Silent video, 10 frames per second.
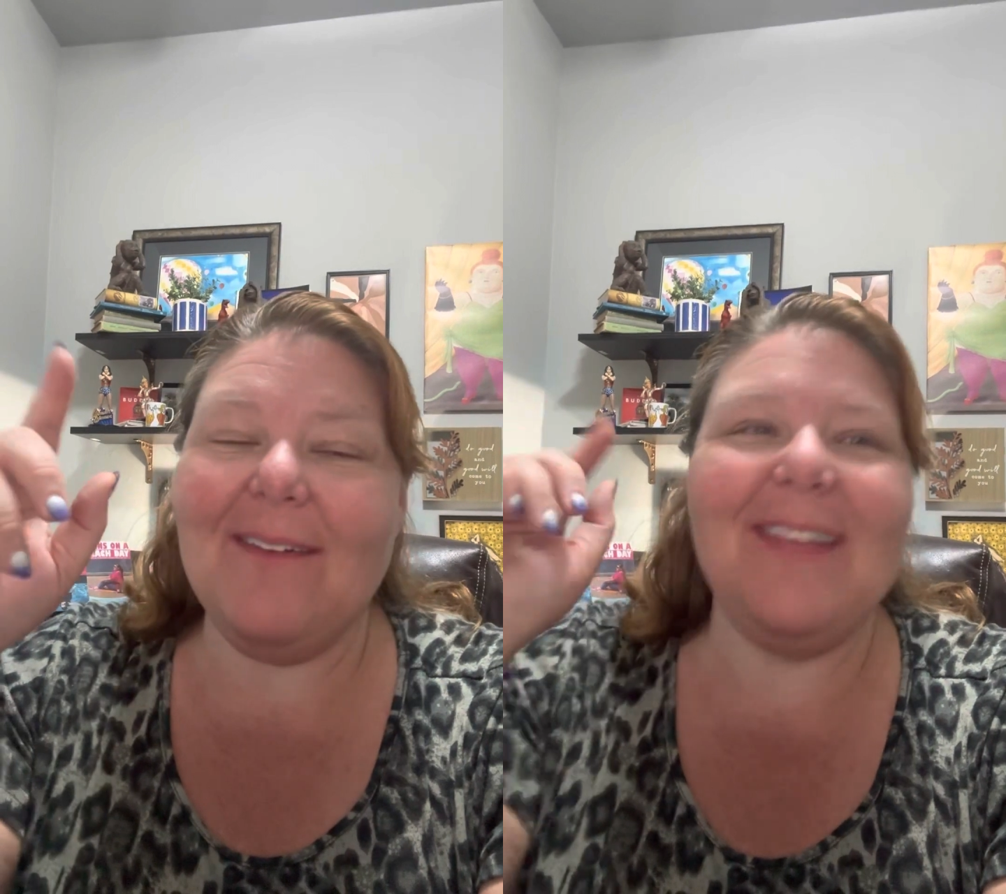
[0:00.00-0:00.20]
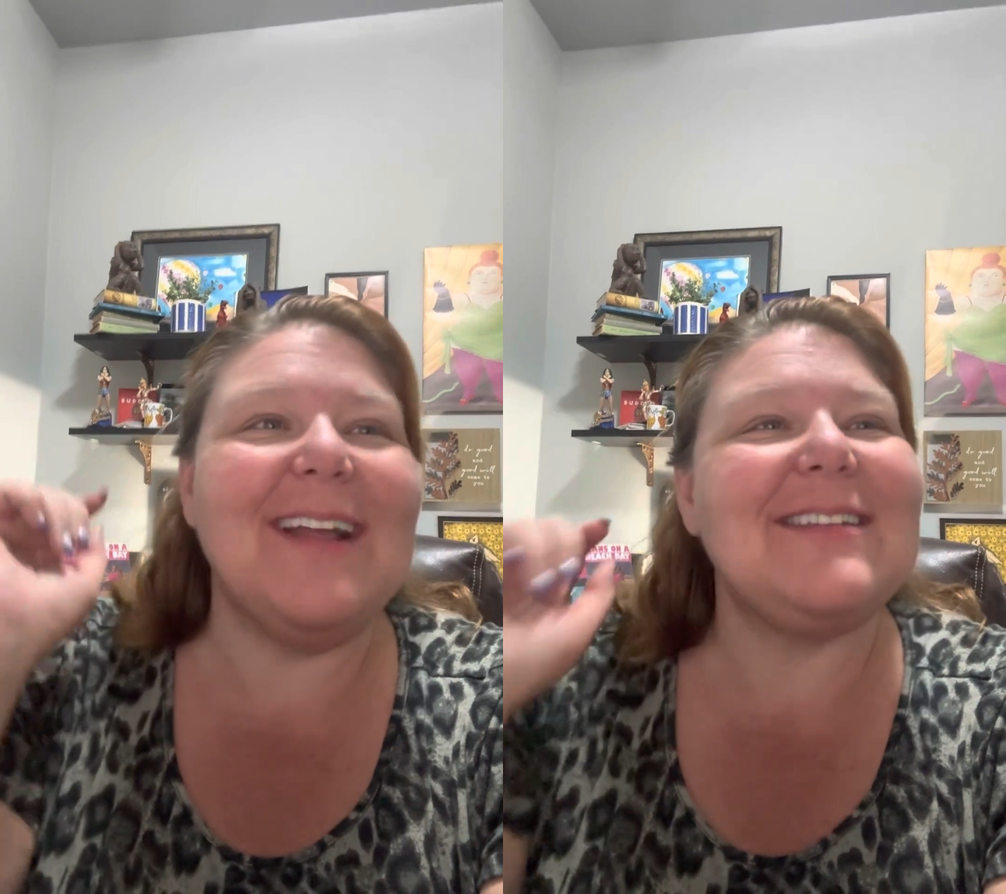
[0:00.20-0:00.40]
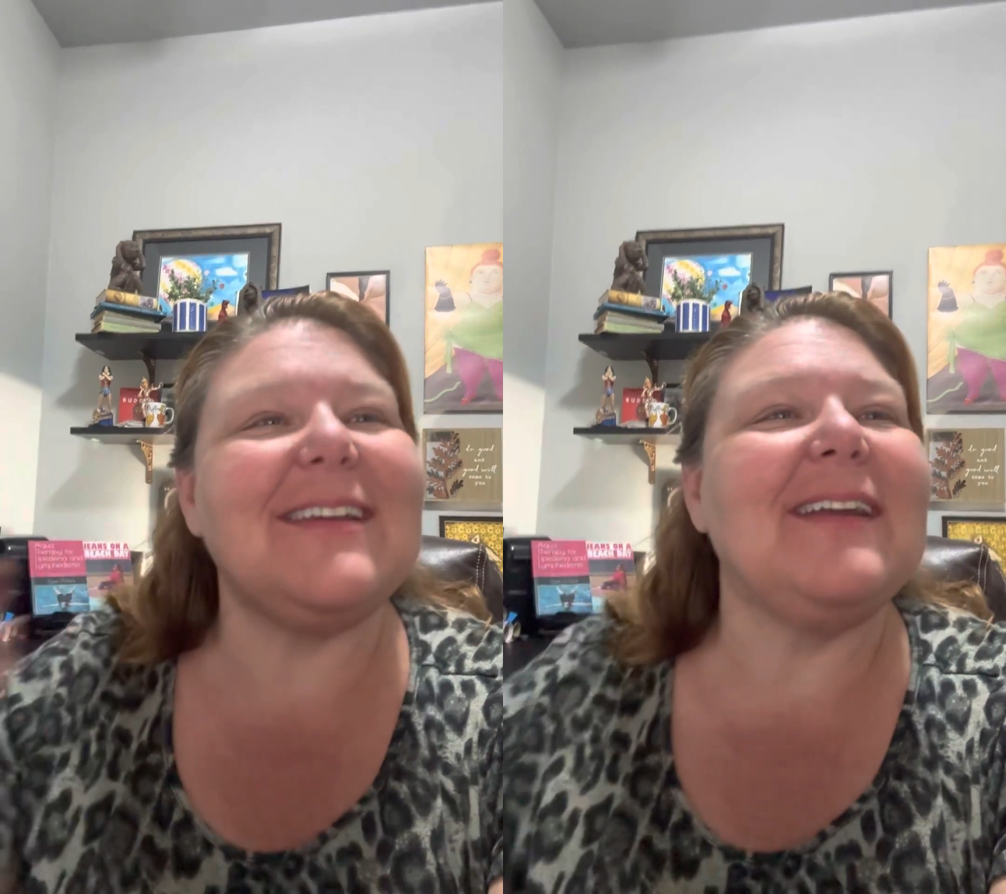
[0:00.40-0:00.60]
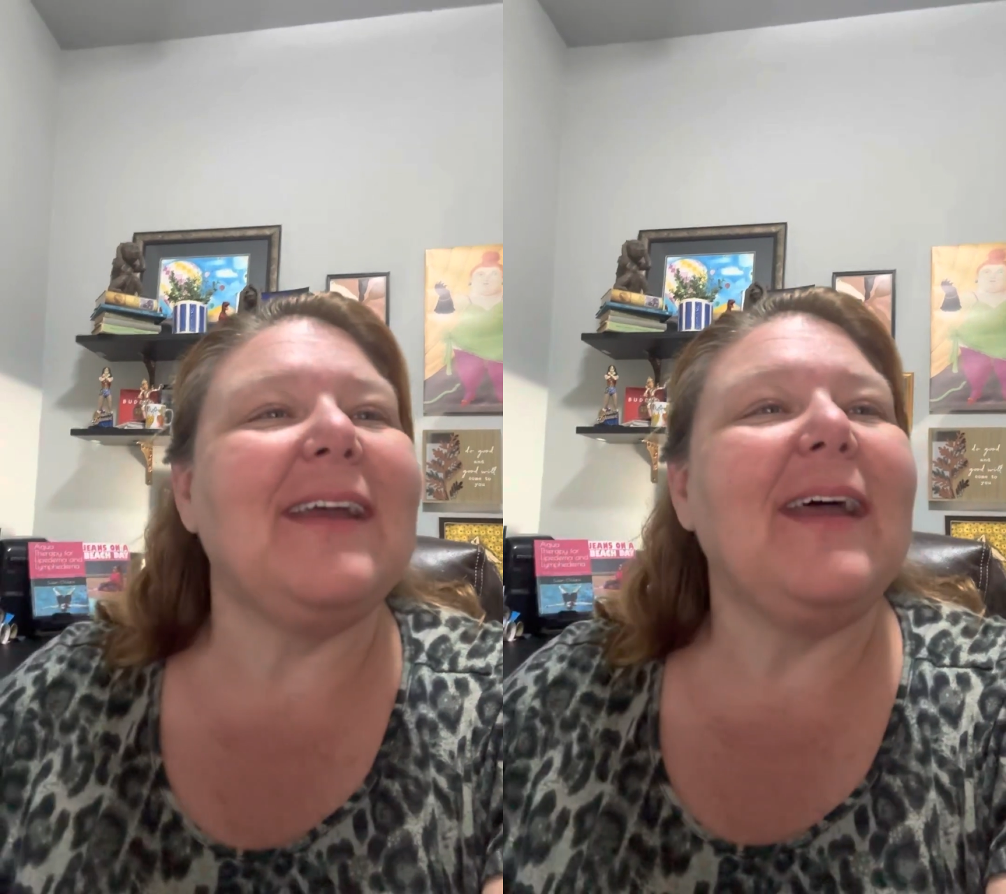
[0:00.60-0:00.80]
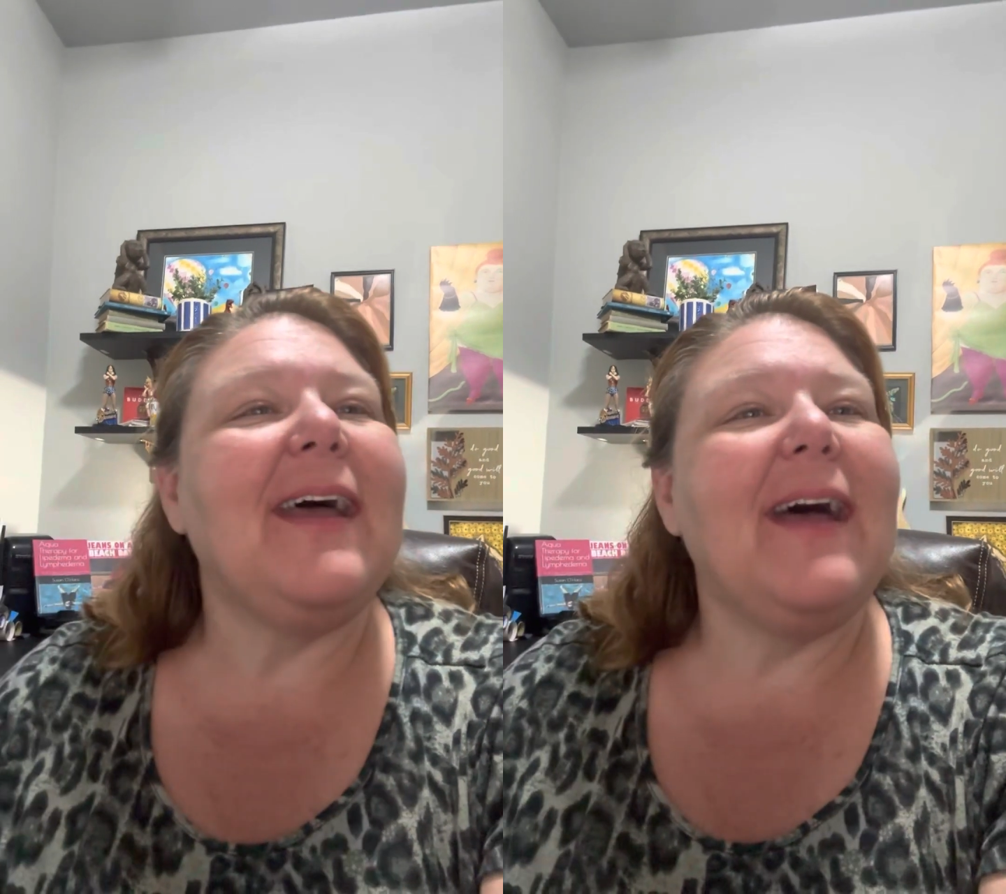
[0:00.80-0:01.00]
That's it.
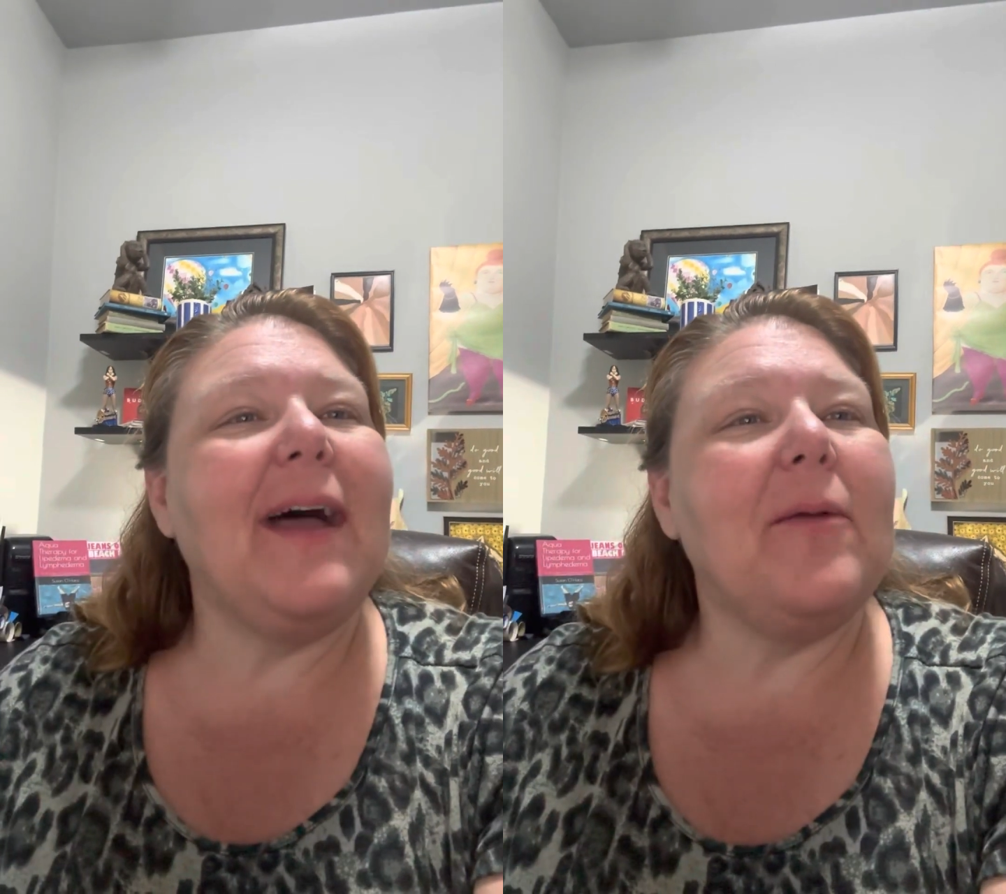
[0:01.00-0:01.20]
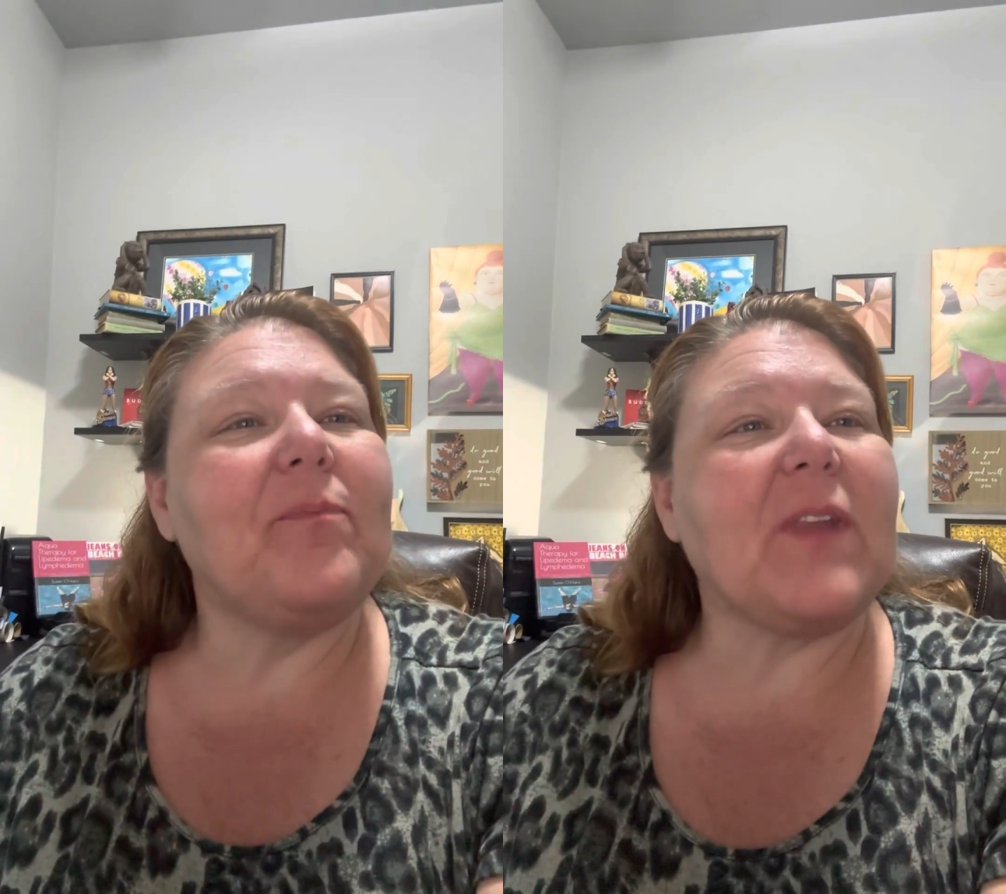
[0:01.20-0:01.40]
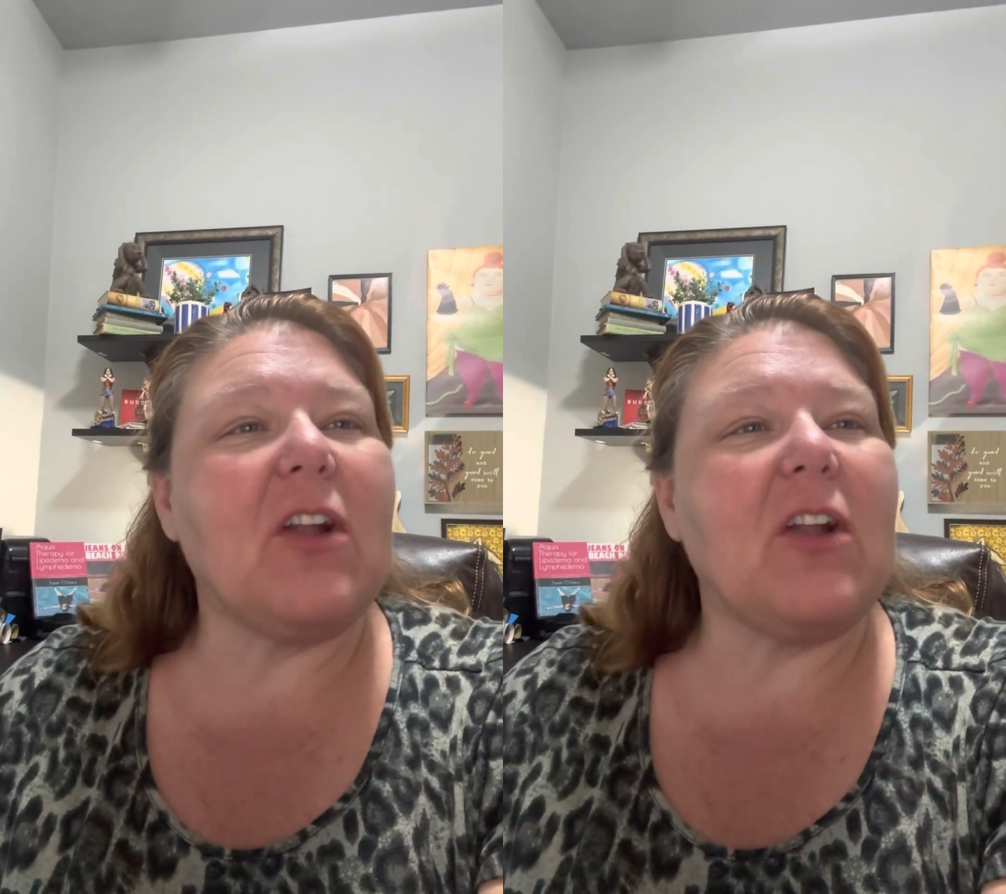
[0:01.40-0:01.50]
Um,